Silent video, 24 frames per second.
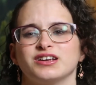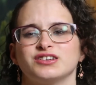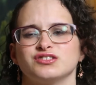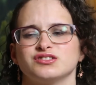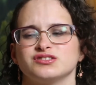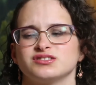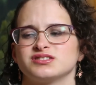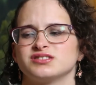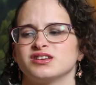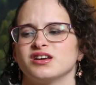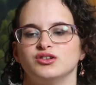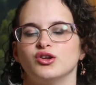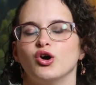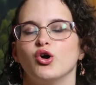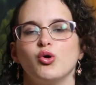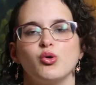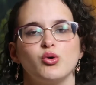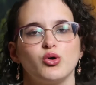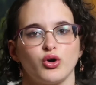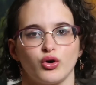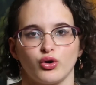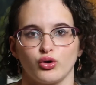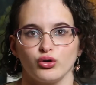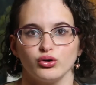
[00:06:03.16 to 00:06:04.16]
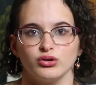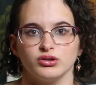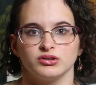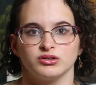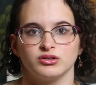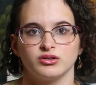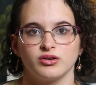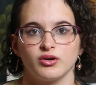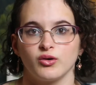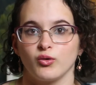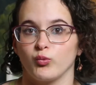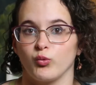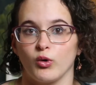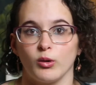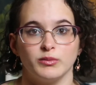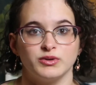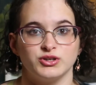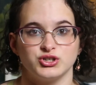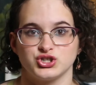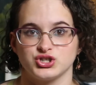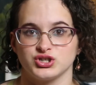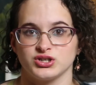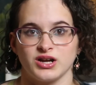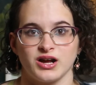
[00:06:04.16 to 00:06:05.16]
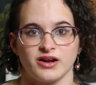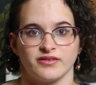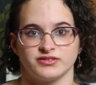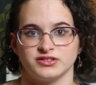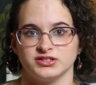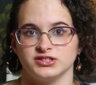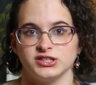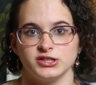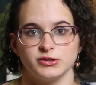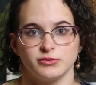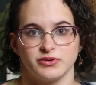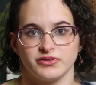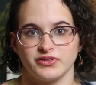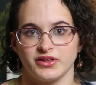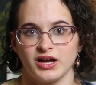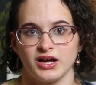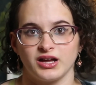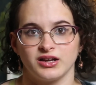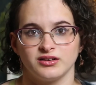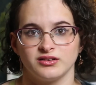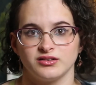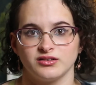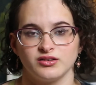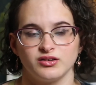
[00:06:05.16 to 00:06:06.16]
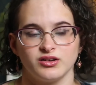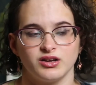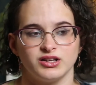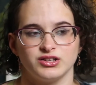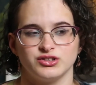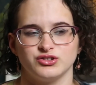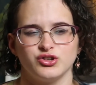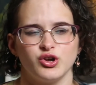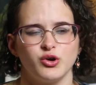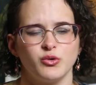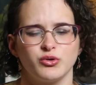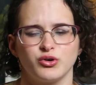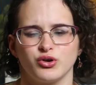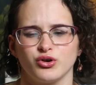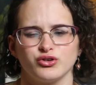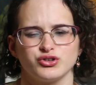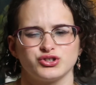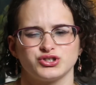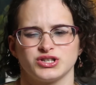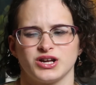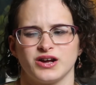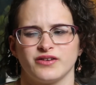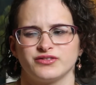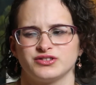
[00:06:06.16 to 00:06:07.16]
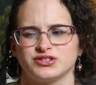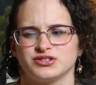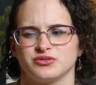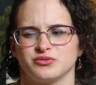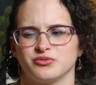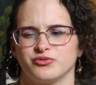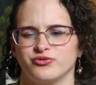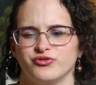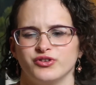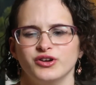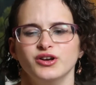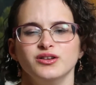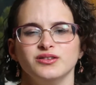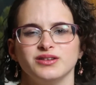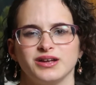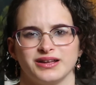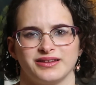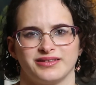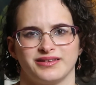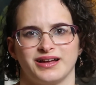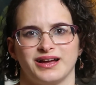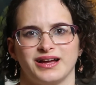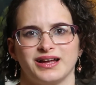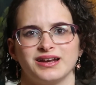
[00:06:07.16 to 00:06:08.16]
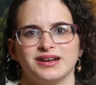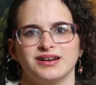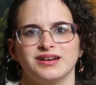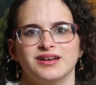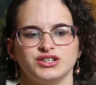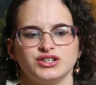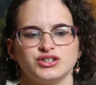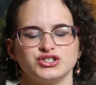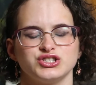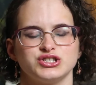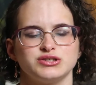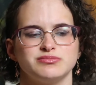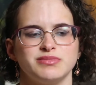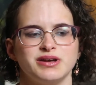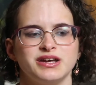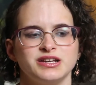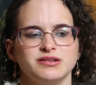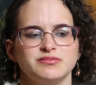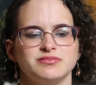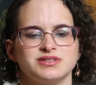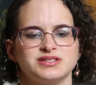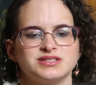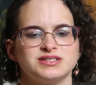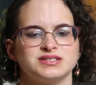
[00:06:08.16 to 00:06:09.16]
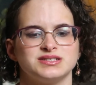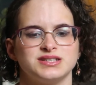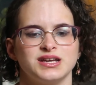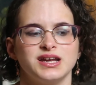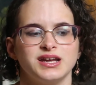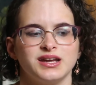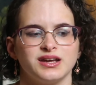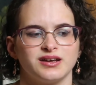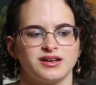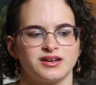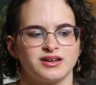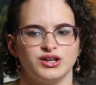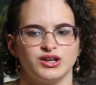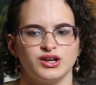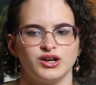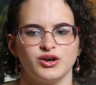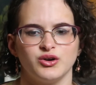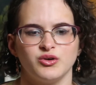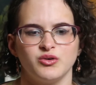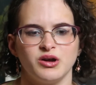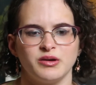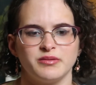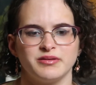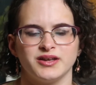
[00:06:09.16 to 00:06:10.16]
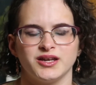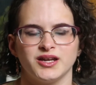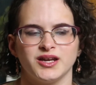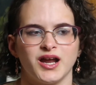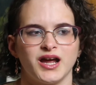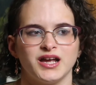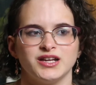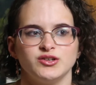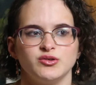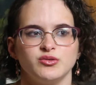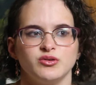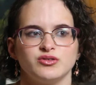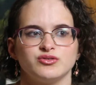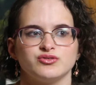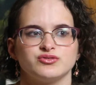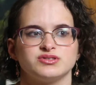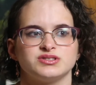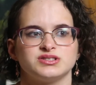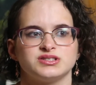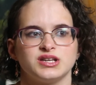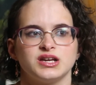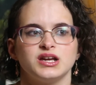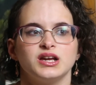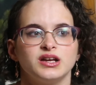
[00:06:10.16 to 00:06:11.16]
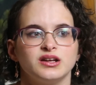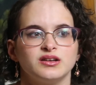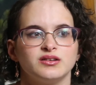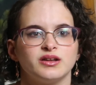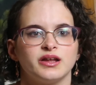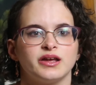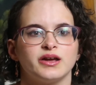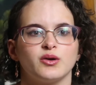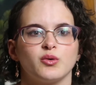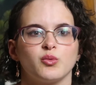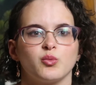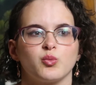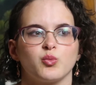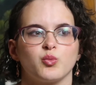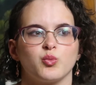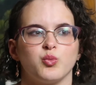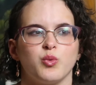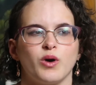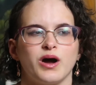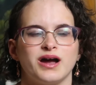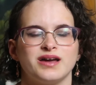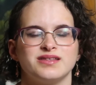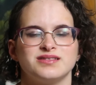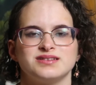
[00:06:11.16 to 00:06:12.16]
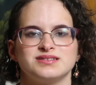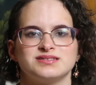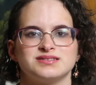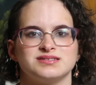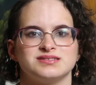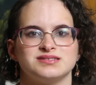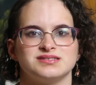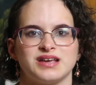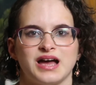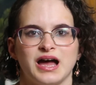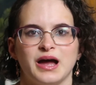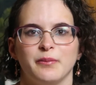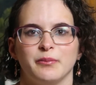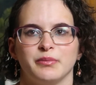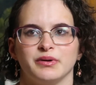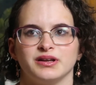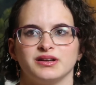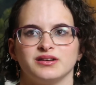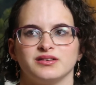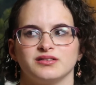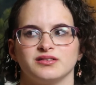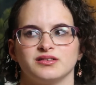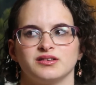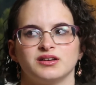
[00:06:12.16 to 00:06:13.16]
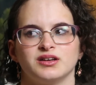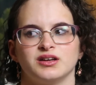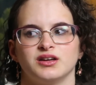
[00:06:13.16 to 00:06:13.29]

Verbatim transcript: I just, no girl or woman should have to deal with that. And no girl should have to feel like that. You know, she made a mistake, you know? I mean, I don't understand like why these things happen.